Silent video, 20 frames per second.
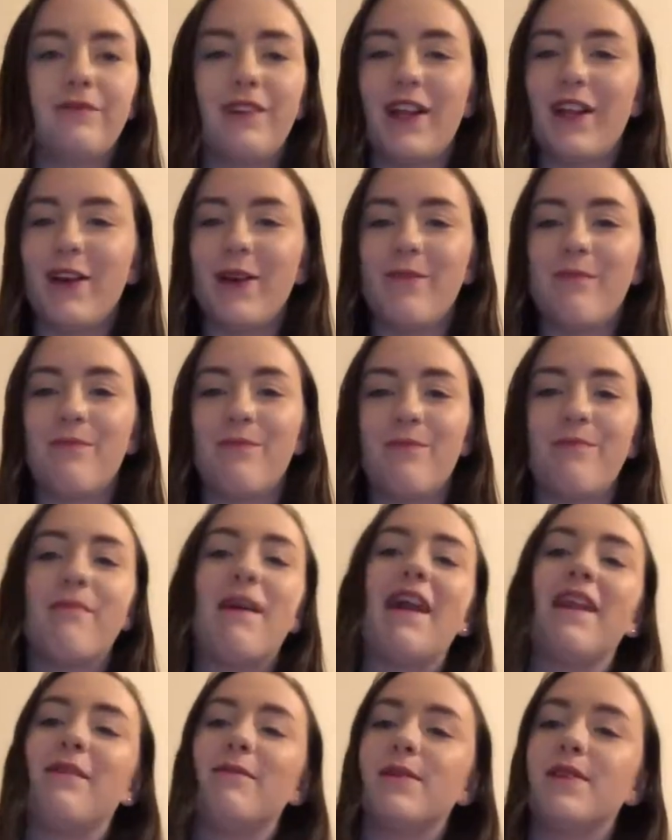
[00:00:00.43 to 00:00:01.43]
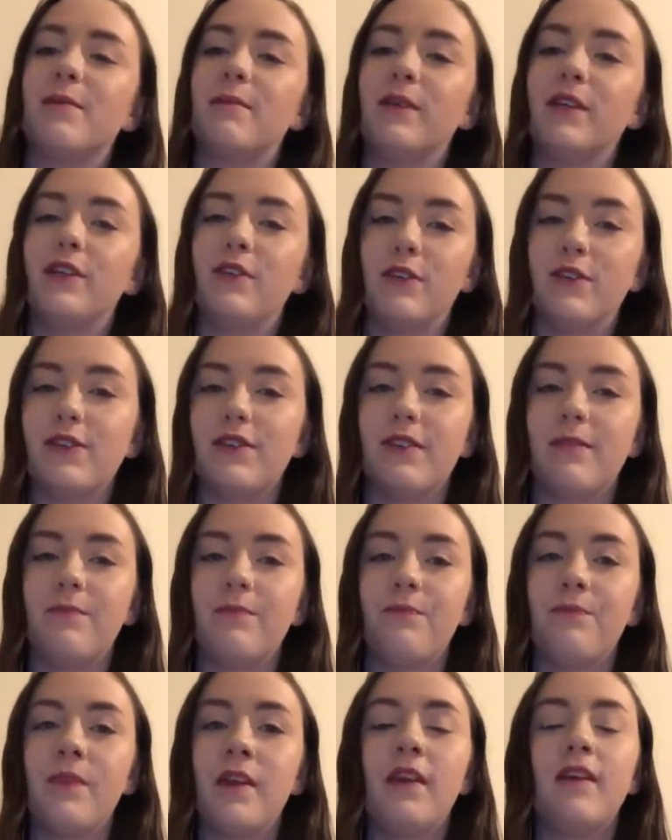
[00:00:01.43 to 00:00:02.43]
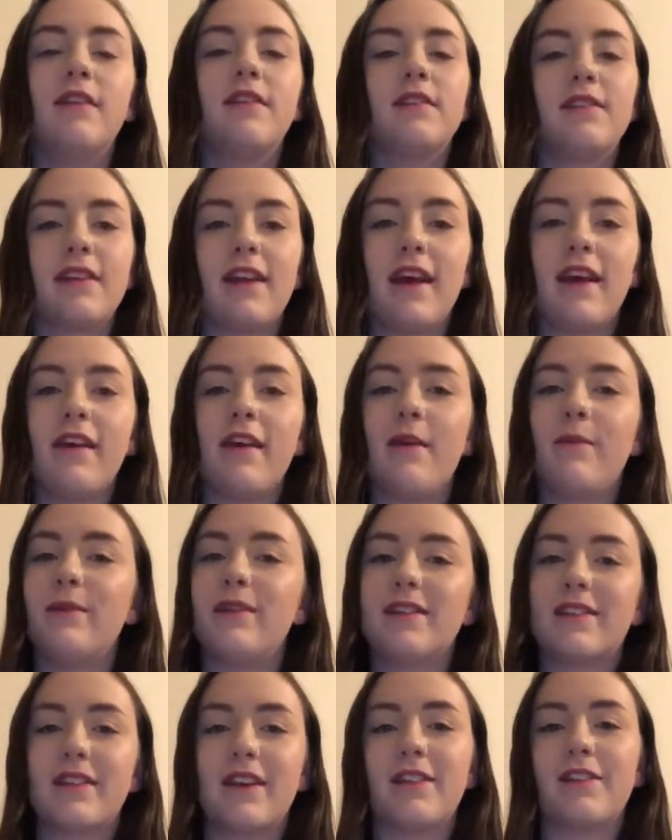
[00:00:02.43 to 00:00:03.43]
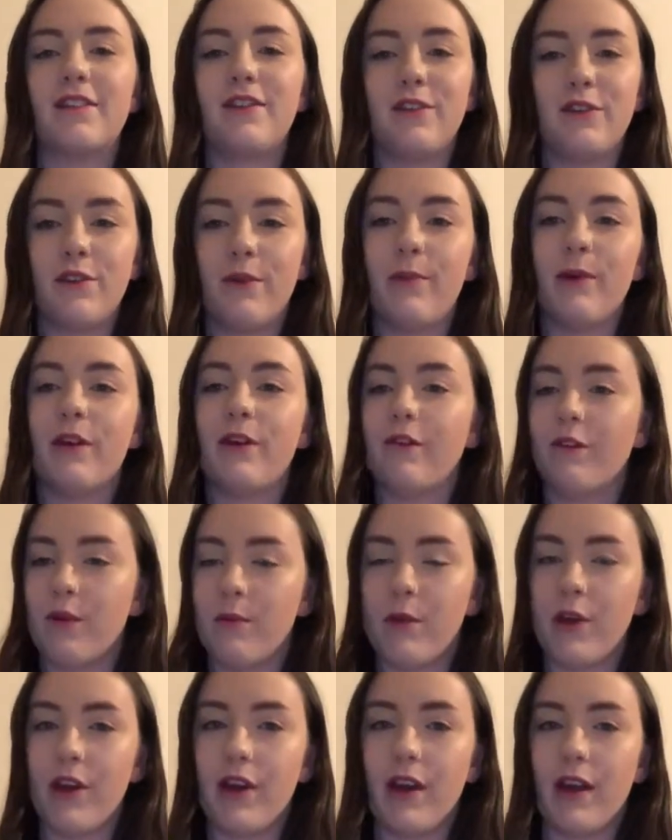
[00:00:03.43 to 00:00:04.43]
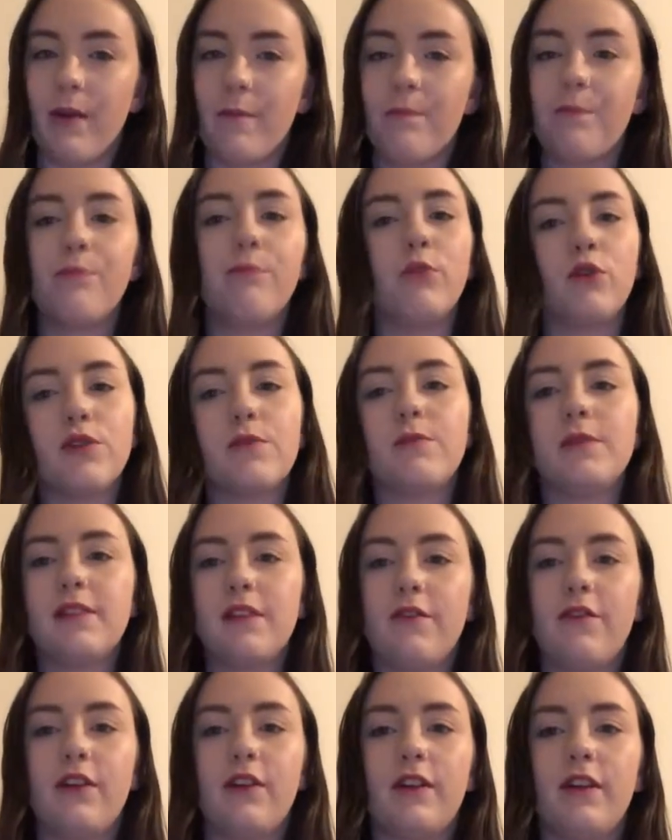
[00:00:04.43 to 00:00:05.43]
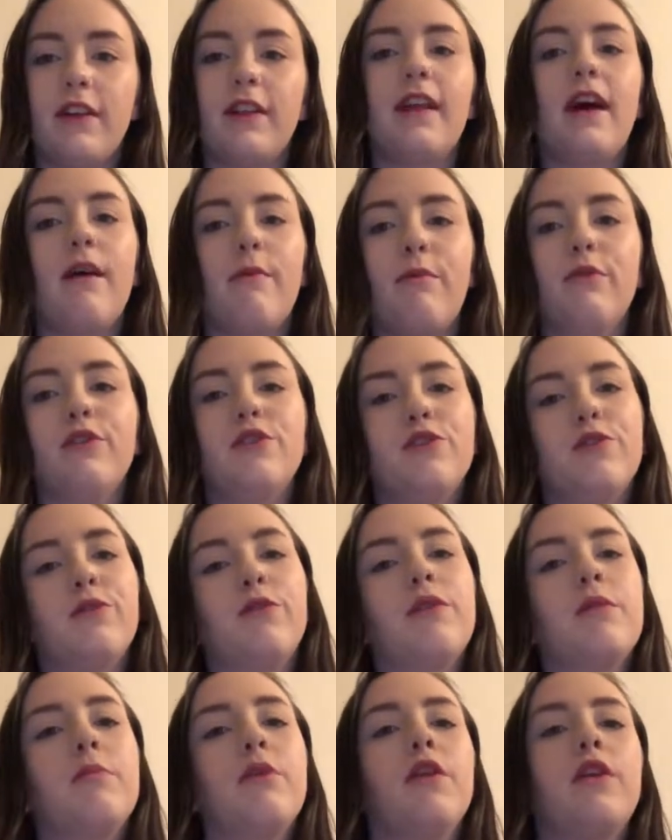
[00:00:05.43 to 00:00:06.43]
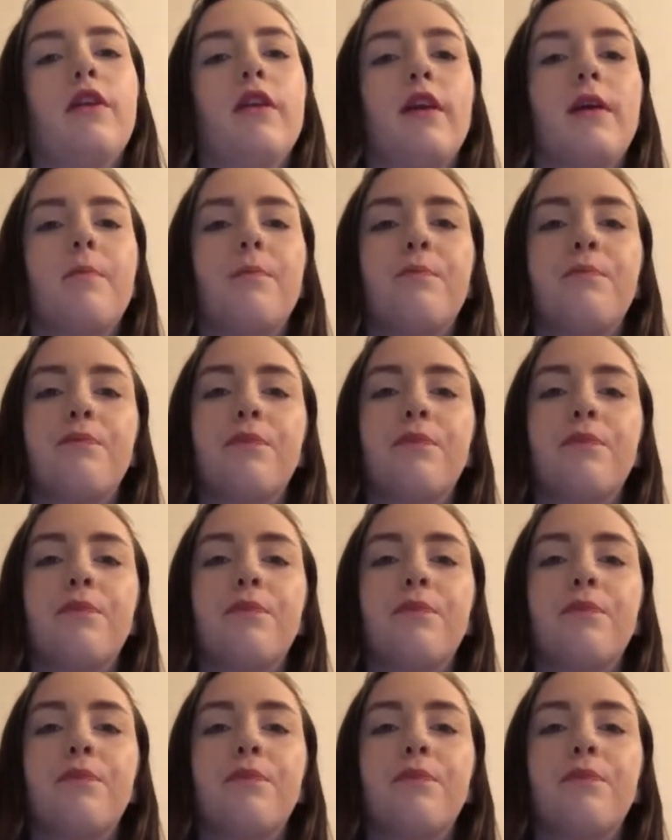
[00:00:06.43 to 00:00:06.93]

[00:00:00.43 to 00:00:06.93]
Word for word: Hello, my name is Emily Dawson. Today I'll be discussing the topic of community, more specifically the Aboriginal community.